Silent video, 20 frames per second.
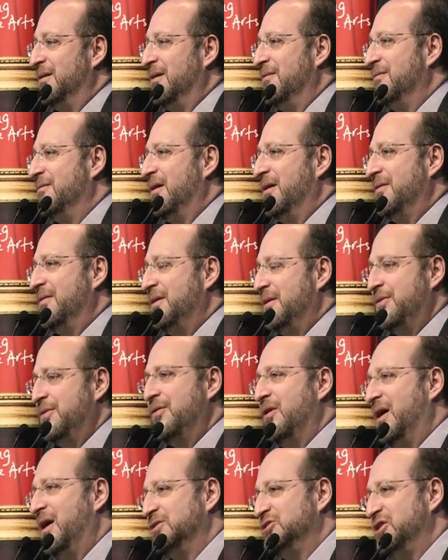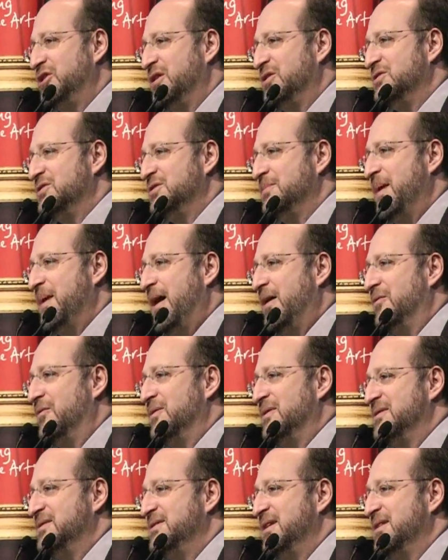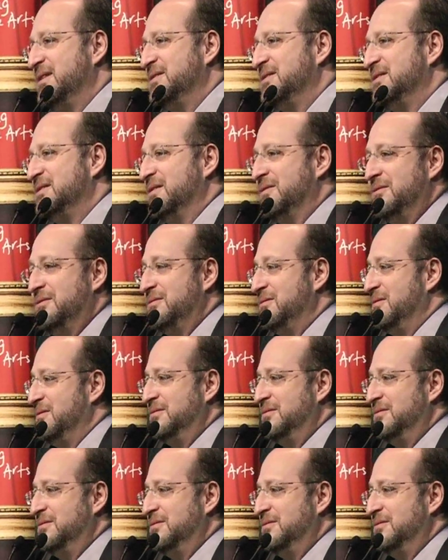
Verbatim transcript: of, that thought changes matter in the sense that